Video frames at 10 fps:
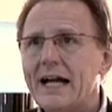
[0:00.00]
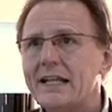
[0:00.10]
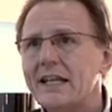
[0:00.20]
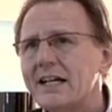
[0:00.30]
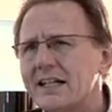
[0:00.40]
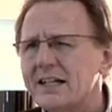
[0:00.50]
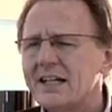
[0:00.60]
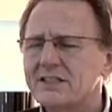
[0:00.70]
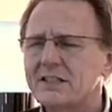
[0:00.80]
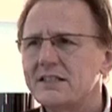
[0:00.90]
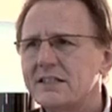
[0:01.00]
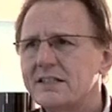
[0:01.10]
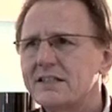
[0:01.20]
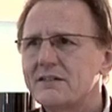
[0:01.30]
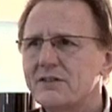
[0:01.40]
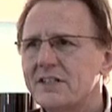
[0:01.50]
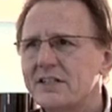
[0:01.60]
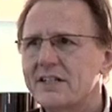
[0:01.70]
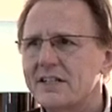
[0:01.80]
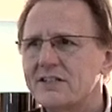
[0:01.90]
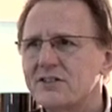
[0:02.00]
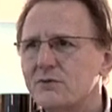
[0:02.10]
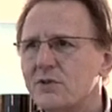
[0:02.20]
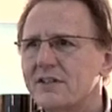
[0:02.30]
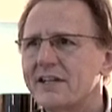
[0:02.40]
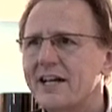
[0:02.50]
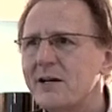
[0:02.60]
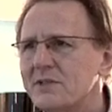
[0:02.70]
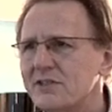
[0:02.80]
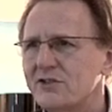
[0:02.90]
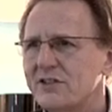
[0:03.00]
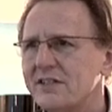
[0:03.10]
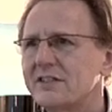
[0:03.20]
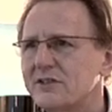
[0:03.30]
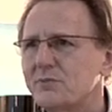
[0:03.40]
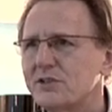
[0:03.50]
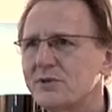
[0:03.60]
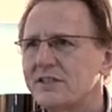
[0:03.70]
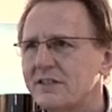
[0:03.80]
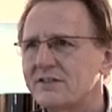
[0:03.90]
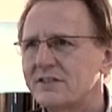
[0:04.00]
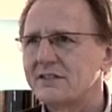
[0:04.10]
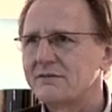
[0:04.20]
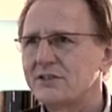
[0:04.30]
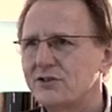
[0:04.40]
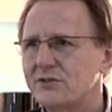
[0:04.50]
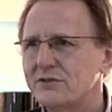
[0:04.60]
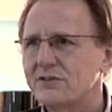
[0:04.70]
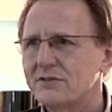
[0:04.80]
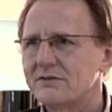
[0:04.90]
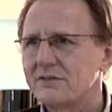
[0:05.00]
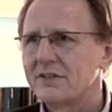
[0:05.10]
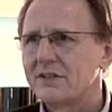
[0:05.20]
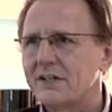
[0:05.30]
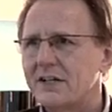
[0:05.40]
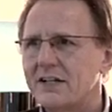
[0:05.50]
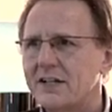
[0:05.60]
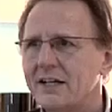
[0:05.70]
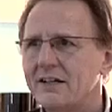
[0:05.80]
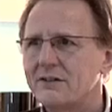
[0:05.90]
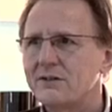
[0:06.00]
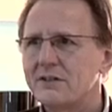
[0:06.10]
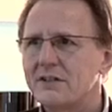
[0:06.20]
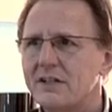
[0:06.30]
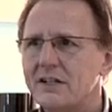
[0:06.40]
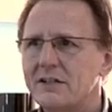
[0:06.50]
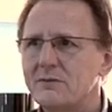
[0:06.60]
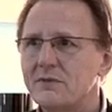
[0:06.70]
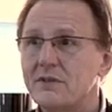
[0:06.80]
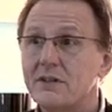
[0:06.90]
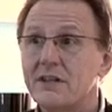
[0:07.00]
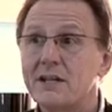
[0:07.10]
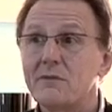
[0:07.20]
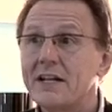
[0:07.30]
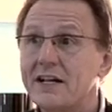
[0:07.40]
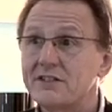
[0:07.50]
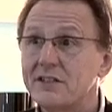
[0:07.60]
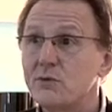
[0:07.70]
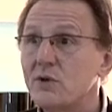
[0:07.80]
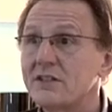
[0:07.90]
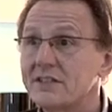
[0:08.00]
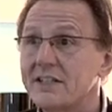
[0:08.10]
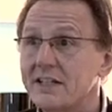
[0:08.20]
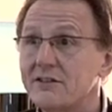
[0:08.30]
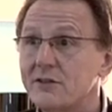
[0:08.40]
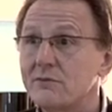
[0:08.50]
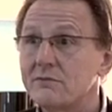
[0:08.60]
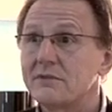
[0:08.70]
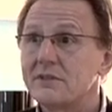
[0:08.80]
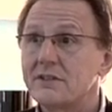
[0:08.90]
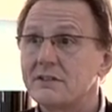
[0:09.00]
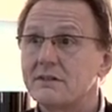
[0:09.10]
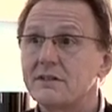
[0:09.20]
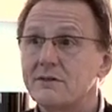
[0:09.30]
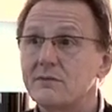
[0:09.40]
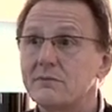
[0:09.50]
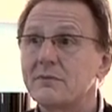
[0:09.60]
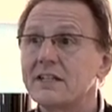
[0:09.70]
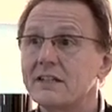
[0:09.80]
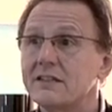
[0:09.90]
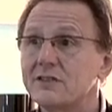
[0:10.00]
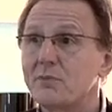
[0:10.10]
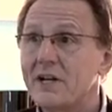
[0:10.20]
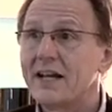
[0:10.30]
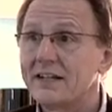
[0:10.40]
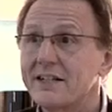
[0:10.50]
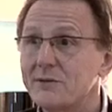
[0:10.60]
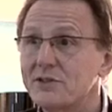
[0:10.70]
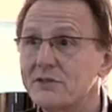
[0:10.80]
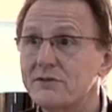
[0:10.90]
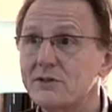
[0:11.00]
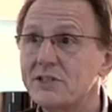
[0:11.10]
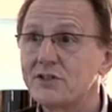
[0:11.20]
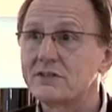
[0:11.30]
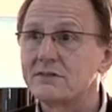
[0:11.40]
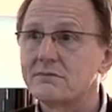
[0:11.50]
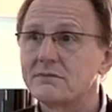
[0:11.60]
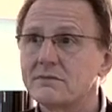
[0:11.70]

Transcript: And that can actually give you an indication of what the chemistry is between those individuals and how they may actually work together in making this plan come to fruition.